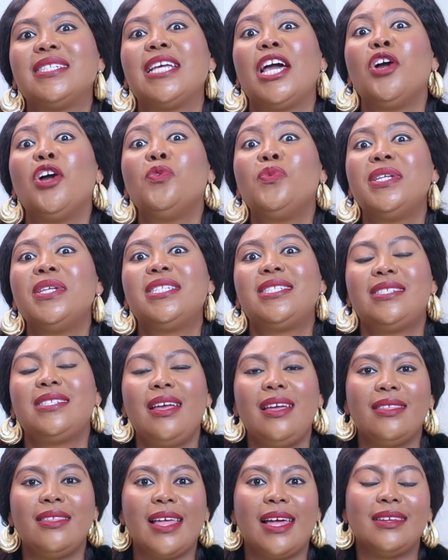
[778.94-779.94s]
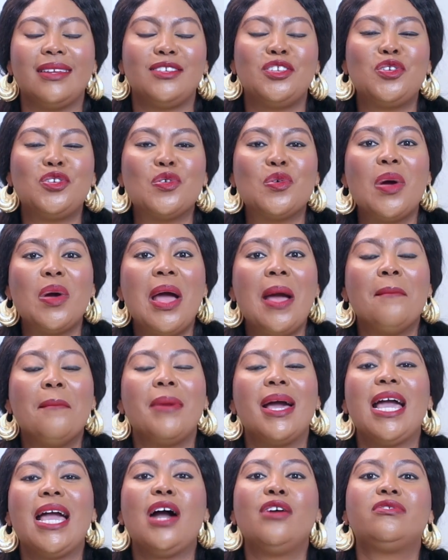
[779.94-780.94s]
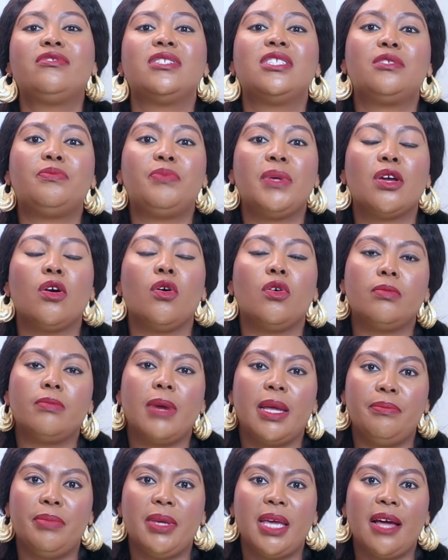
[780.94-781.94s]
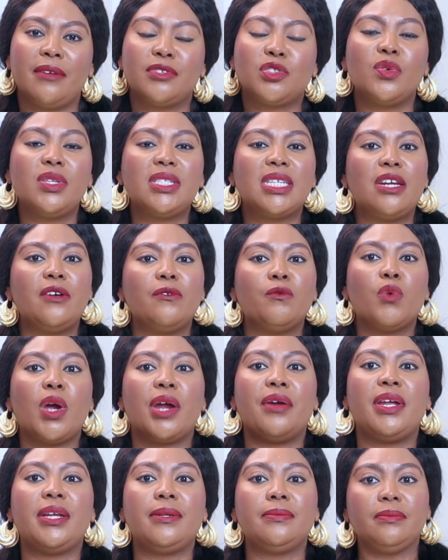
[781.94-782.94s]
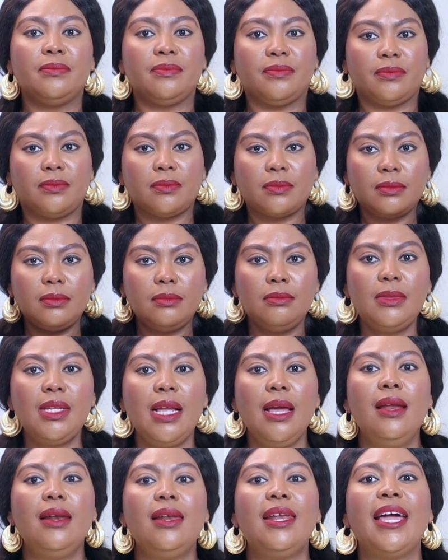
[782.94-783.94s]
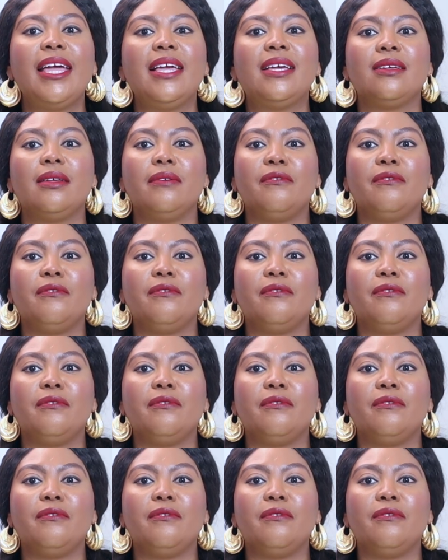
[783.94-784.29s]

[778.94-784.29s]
I always say, that, you know, my outfits speak on my behalf. So instead of wearing, like,